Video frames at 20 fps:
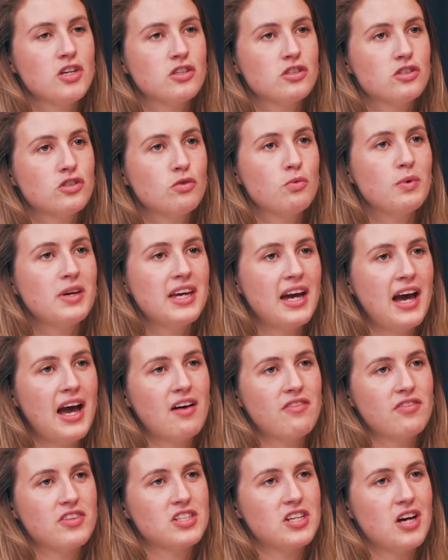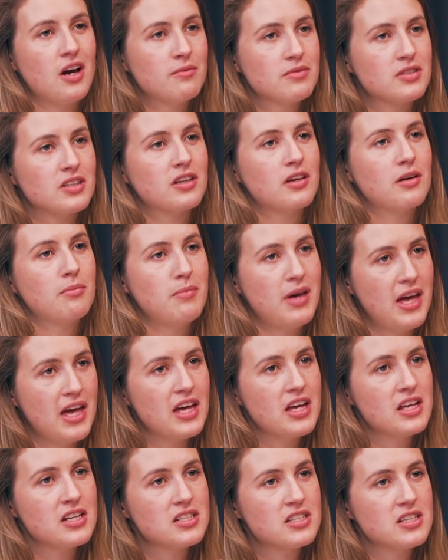Do we have the time to
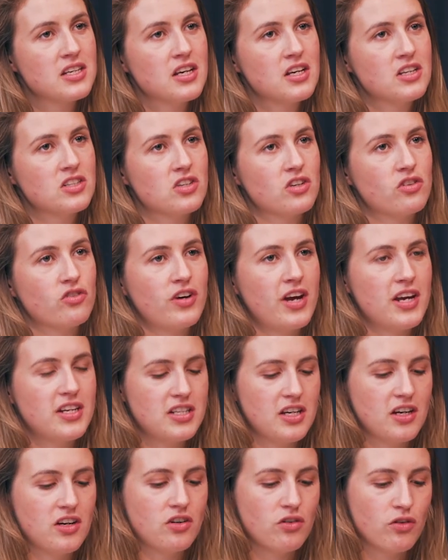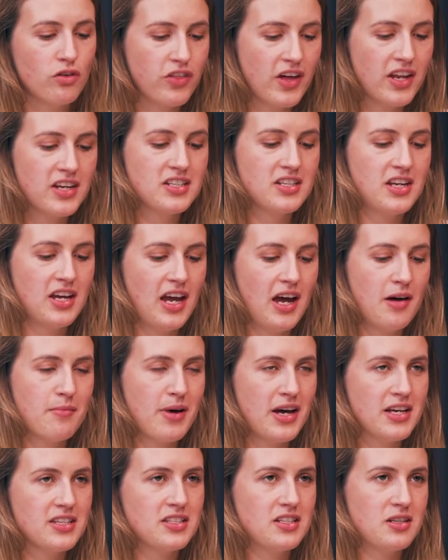commit to creating an authentic
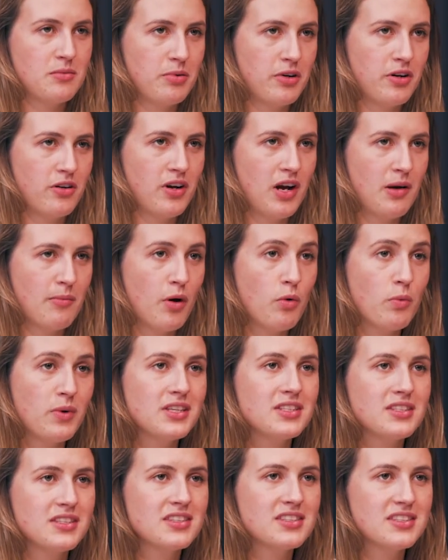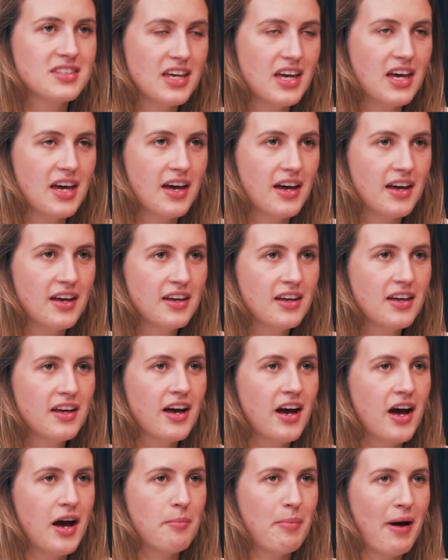ambassador program? Are we sincere
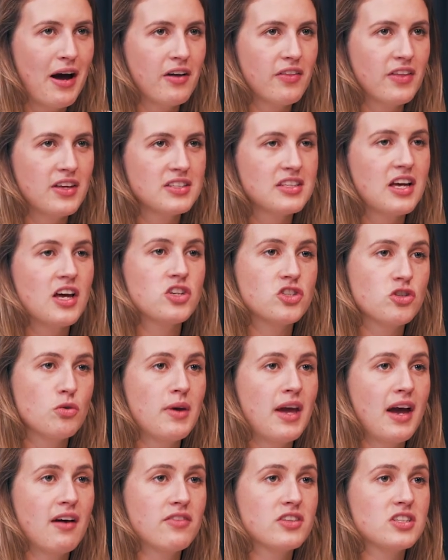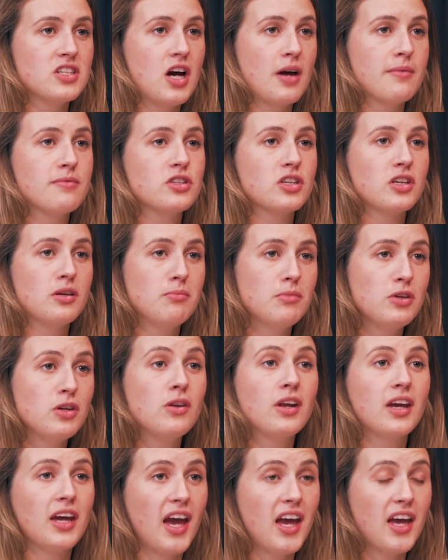about this? And do we have the time to
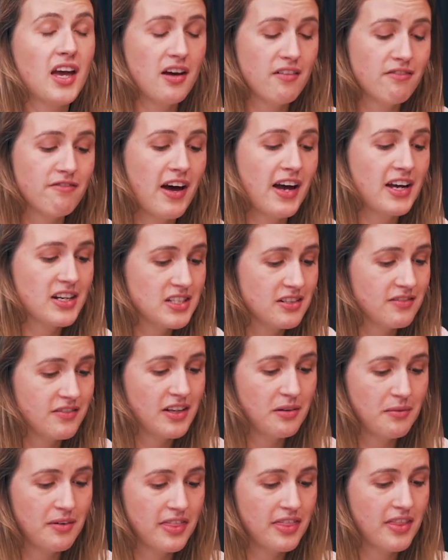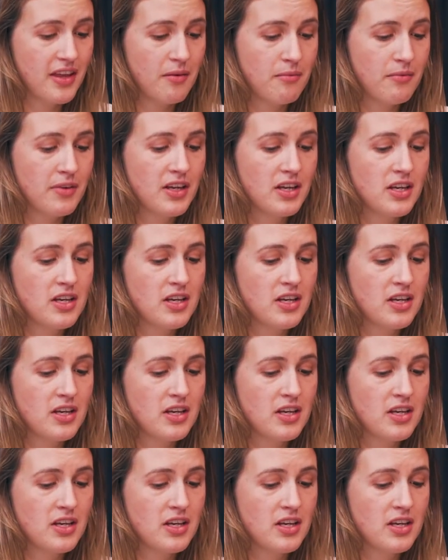communicate effectively with them?